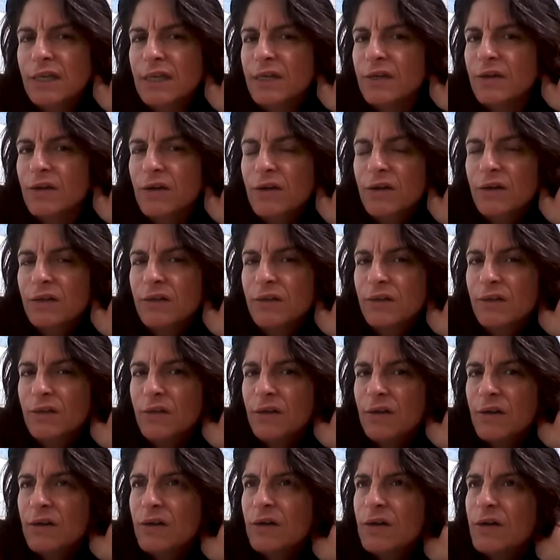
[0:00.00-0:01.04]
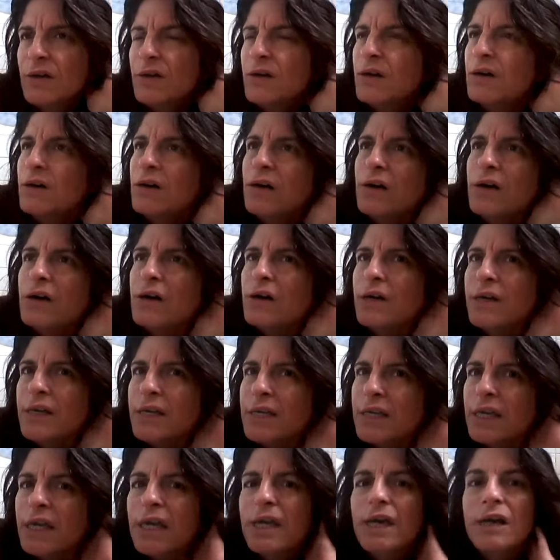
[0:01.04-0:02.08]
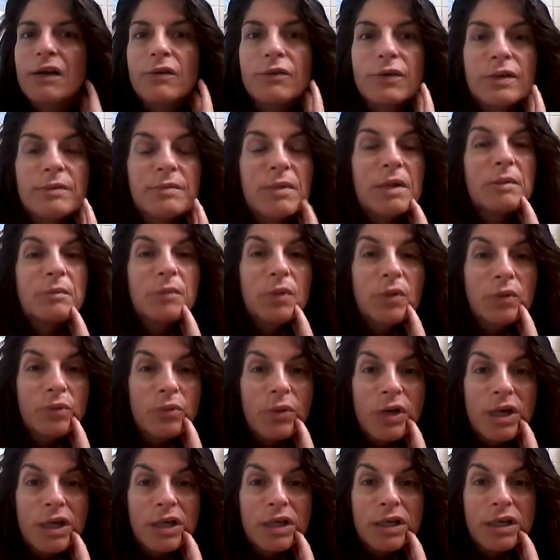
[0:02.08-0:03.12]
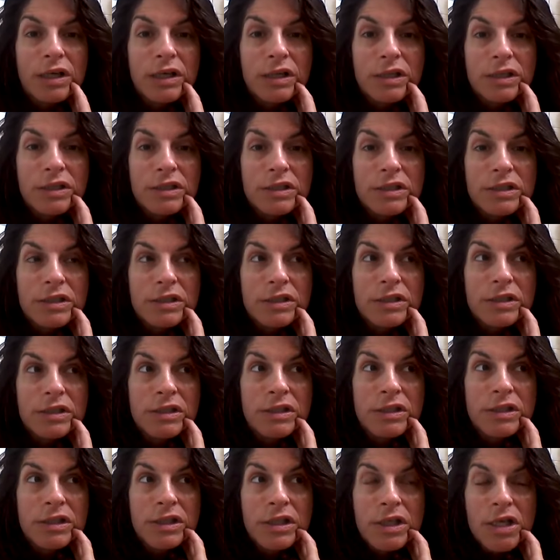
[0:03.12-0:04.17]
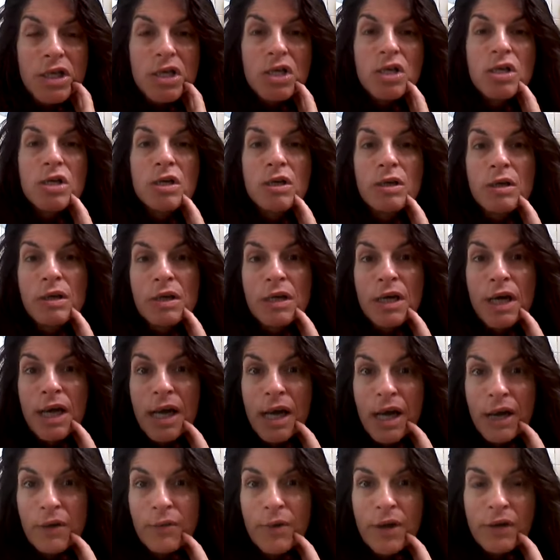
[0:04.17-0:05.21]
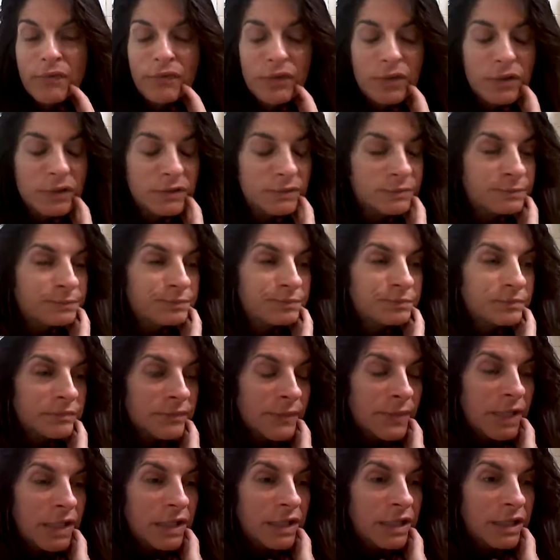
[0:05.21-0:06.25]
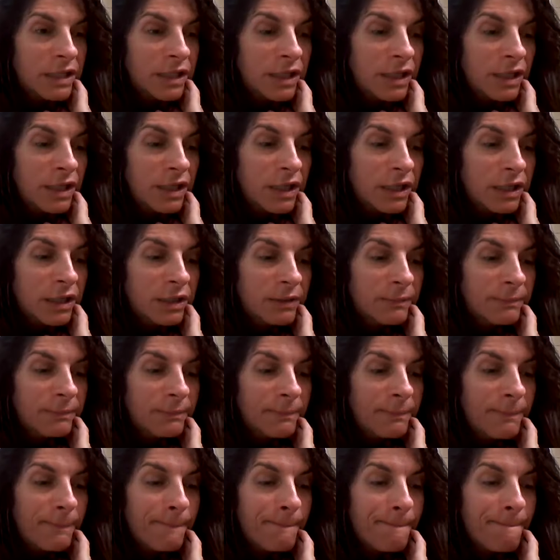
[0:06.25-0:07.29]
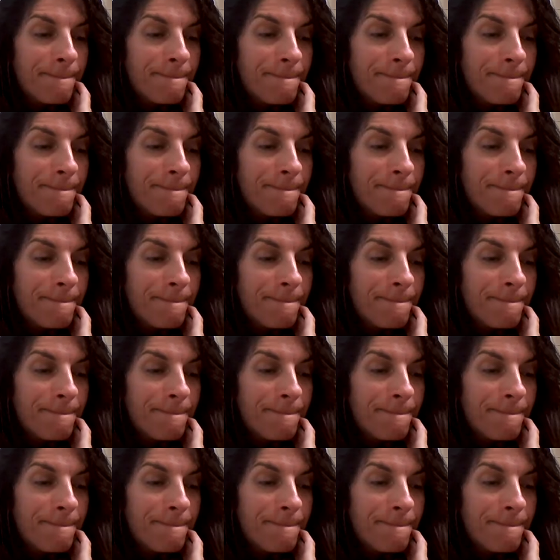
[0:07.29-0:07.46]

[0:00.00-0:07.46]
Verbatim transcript: and I oh, I can't remember what. However, um,